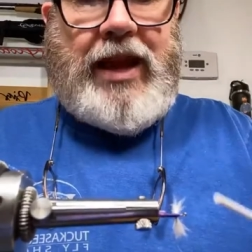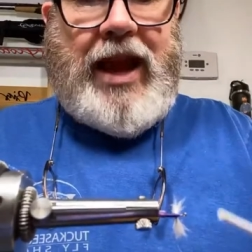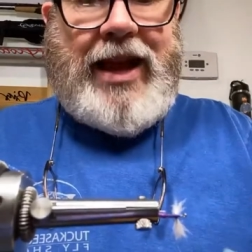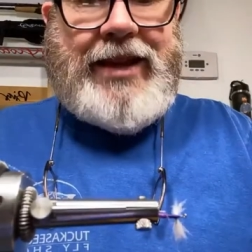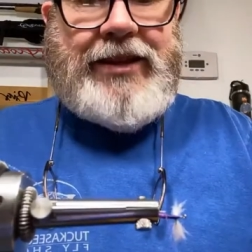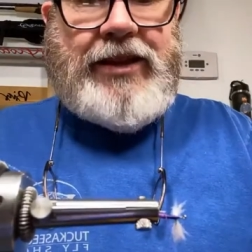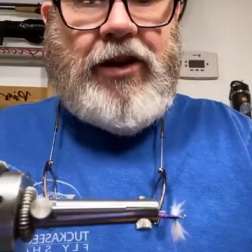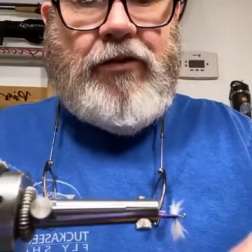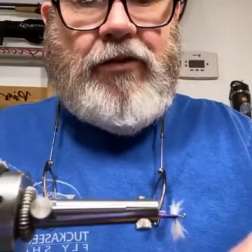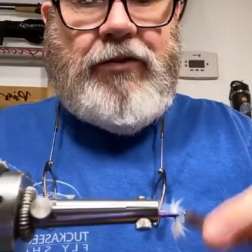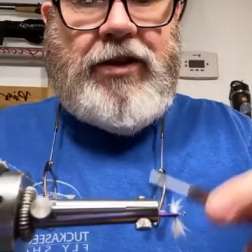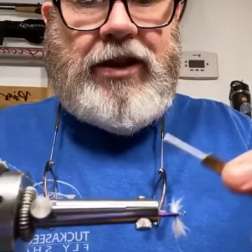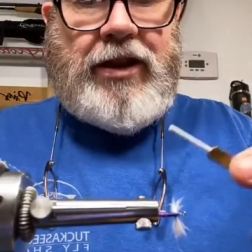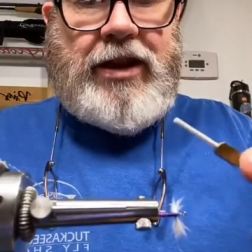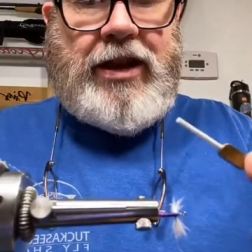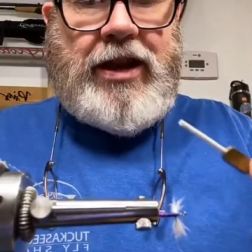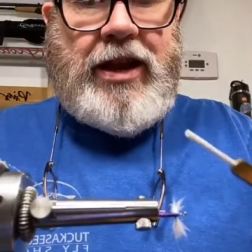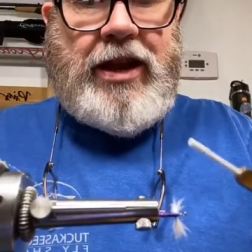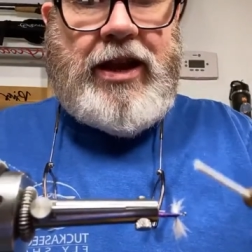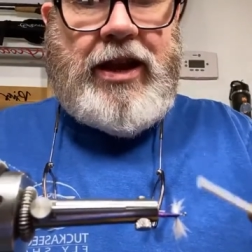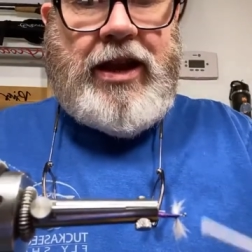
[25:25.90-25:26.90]
I don't
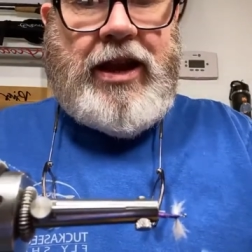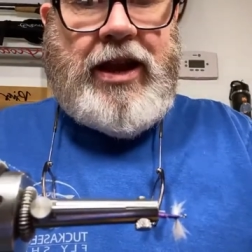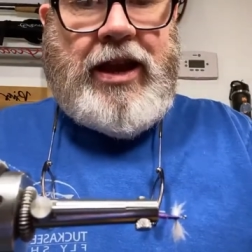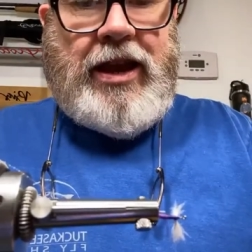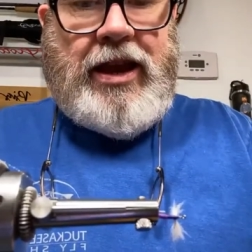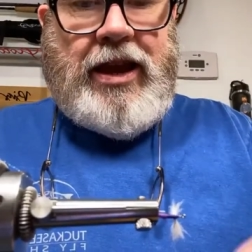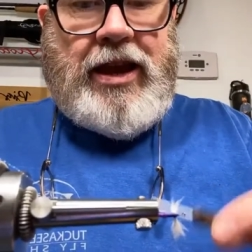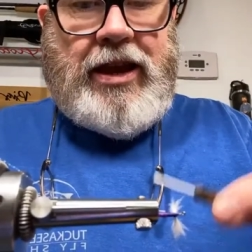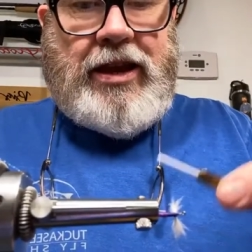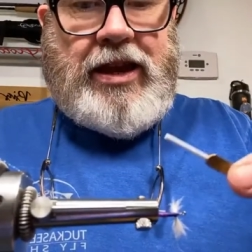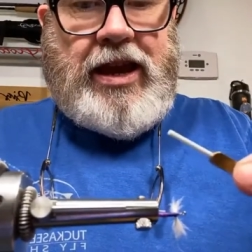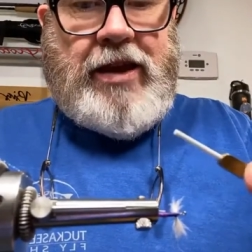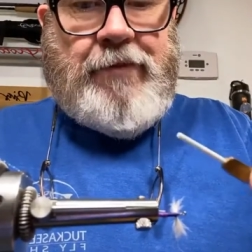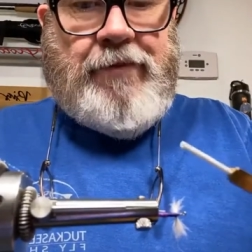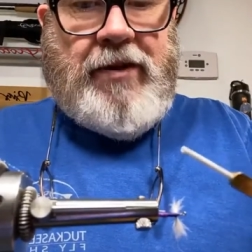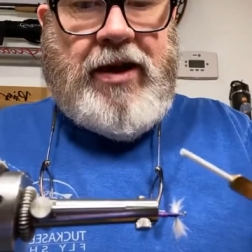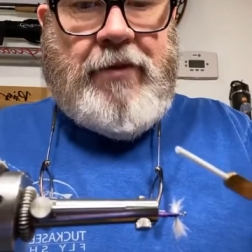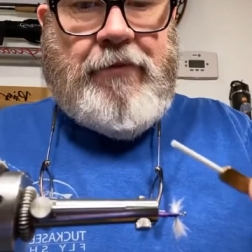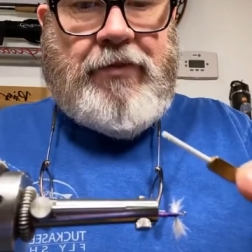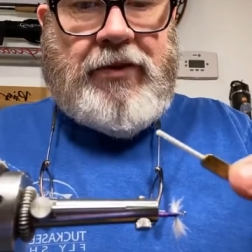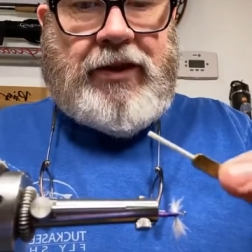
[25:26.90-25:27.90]
really keep
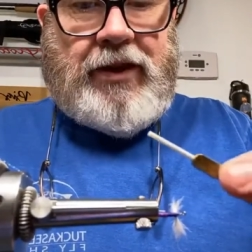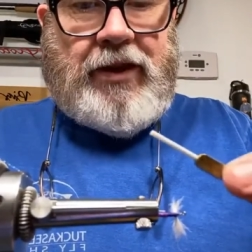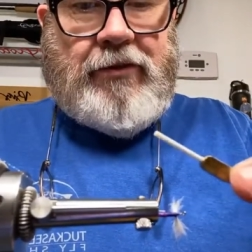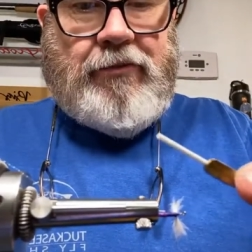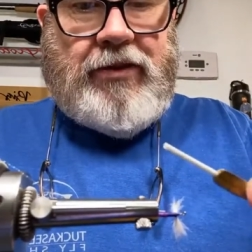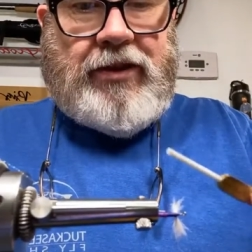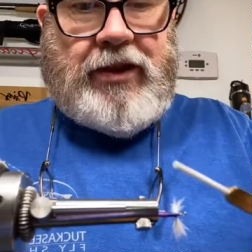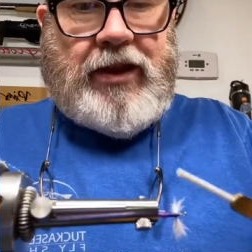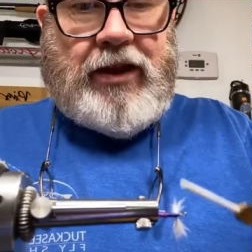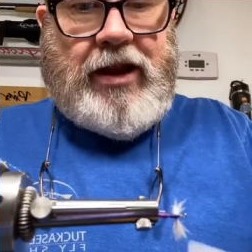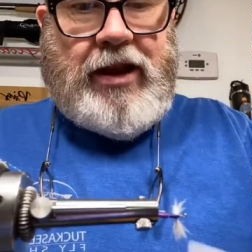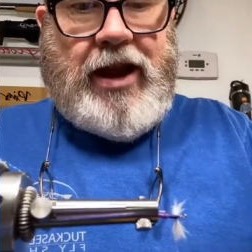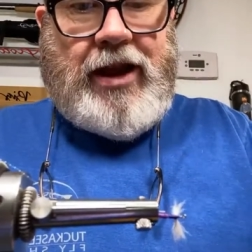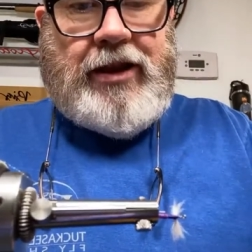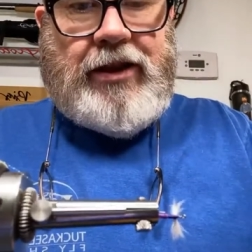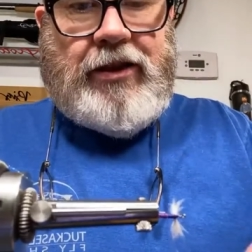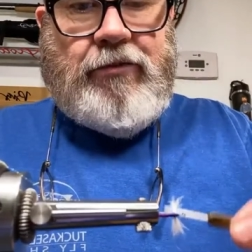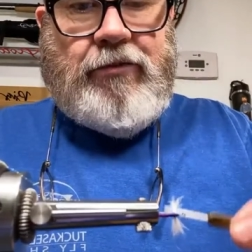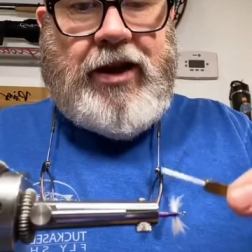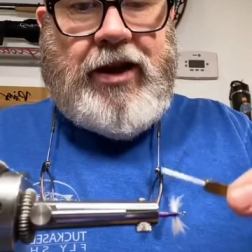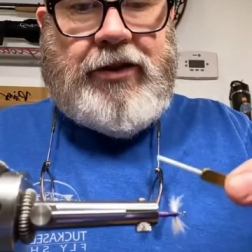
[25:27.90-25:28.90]
up with a lot of
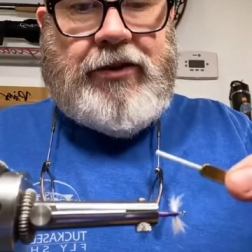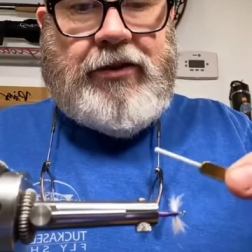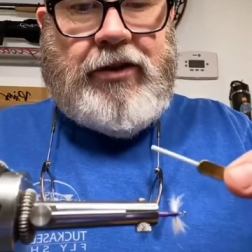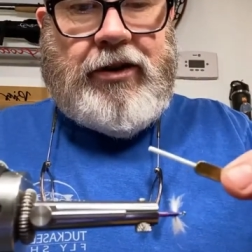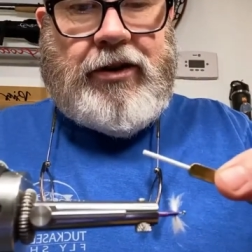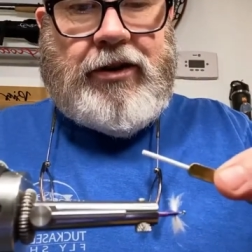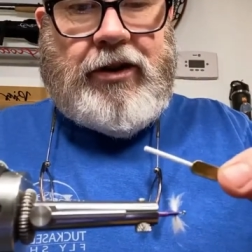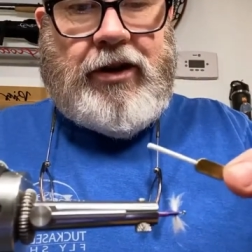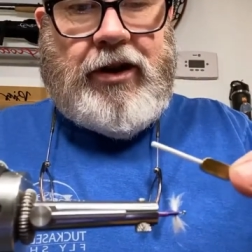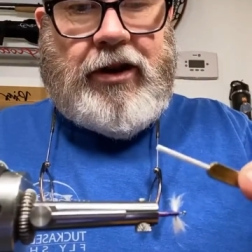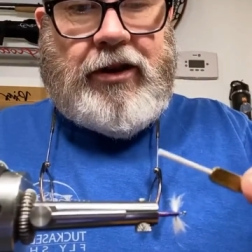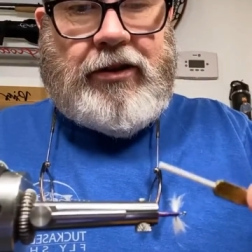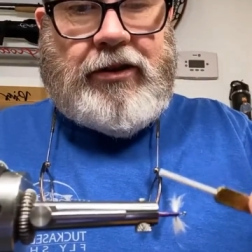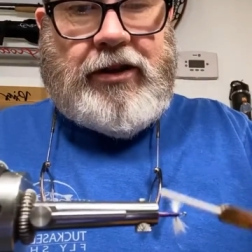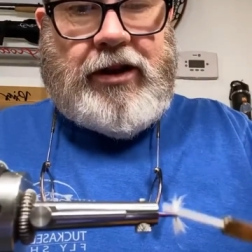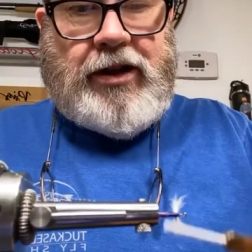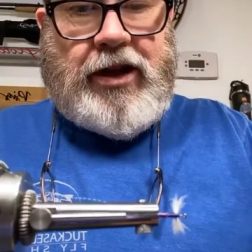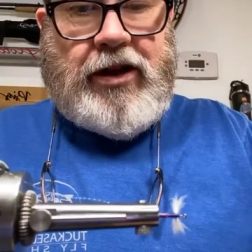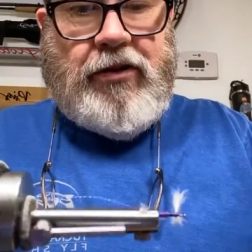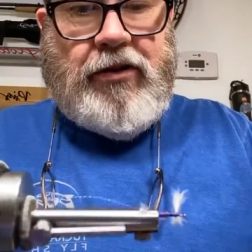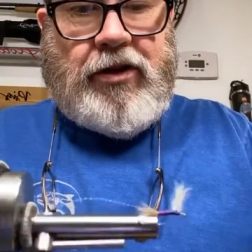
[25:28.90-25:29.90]
the weather,
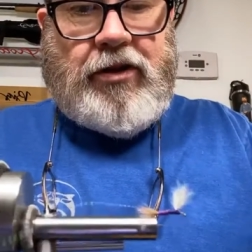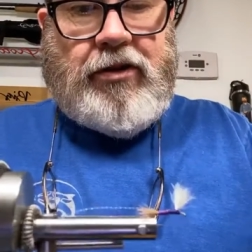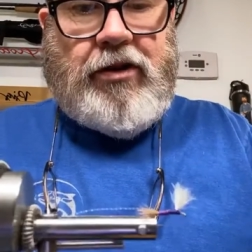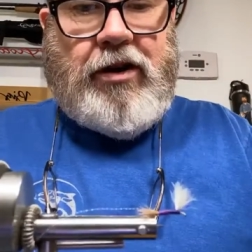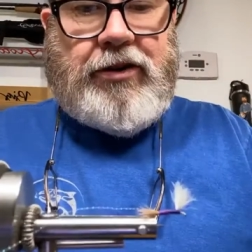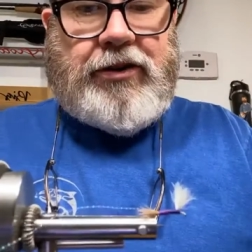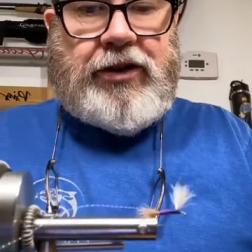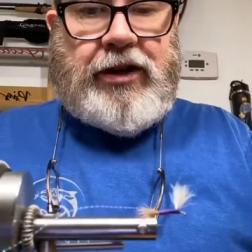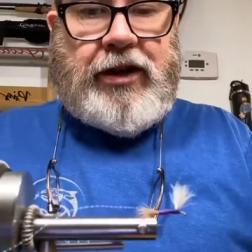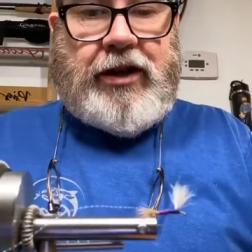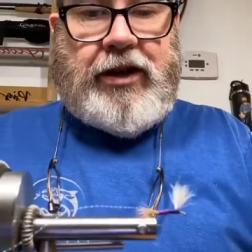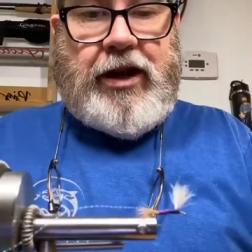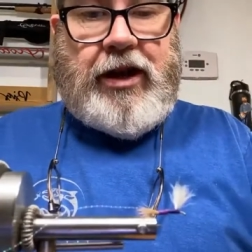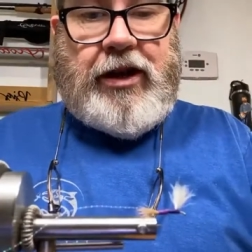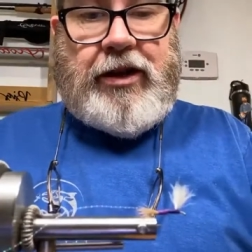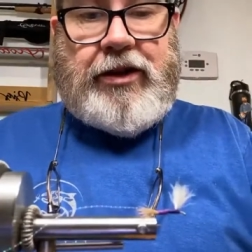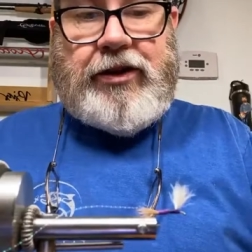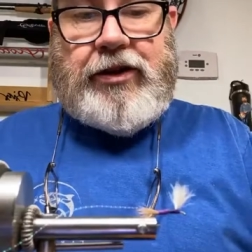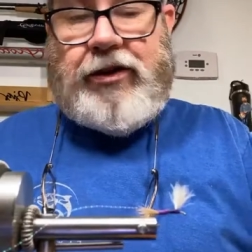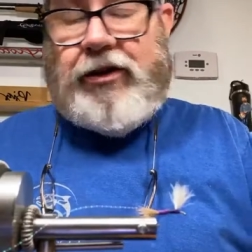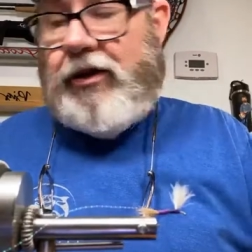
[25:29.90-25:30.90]
you know, across the
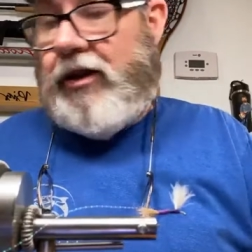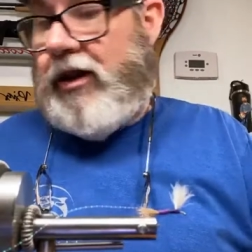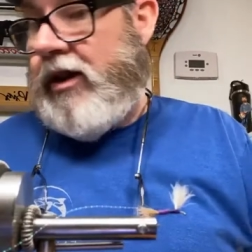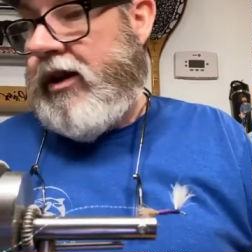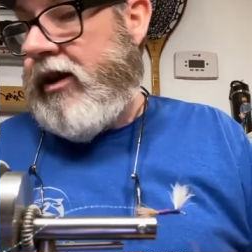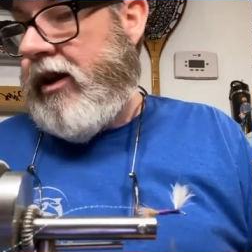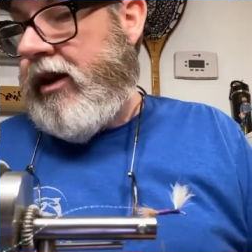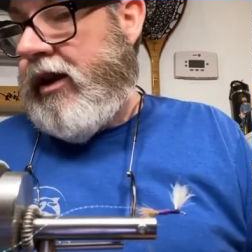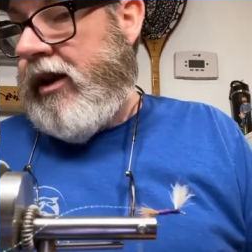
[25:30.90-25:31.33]
country.